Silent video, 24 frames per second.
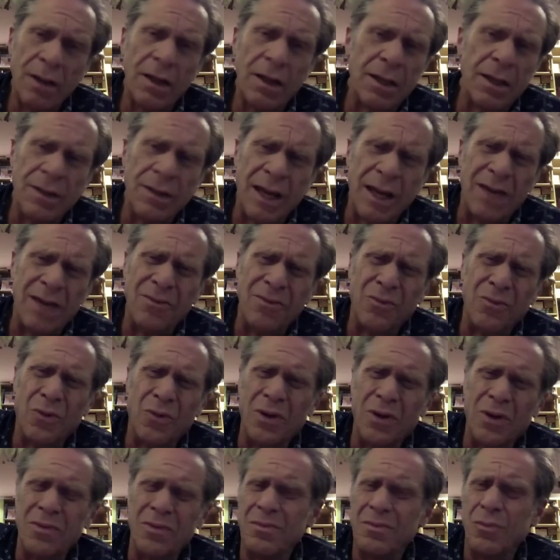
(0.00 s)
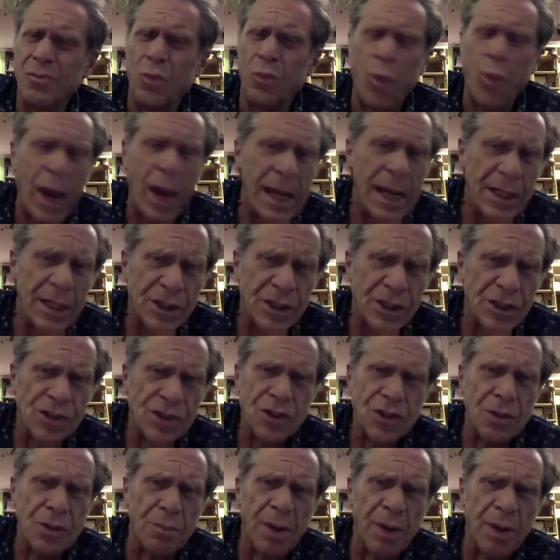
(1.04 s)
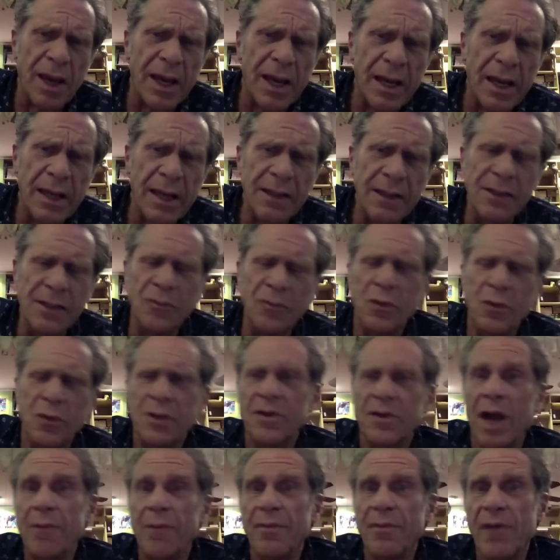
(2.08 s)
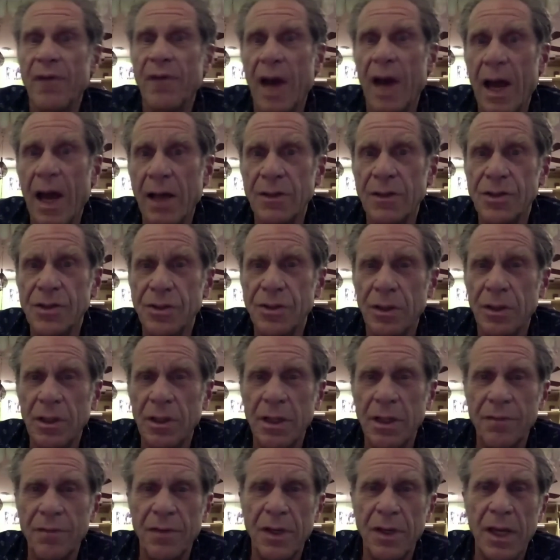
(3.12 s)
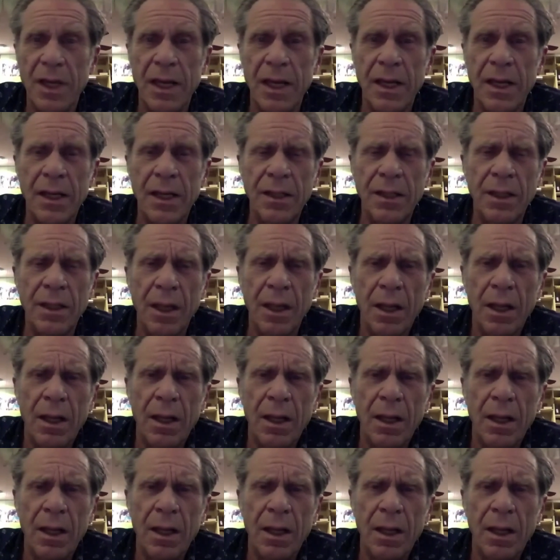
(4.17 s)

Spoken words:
And what wages you're paid and what type of a house you're living in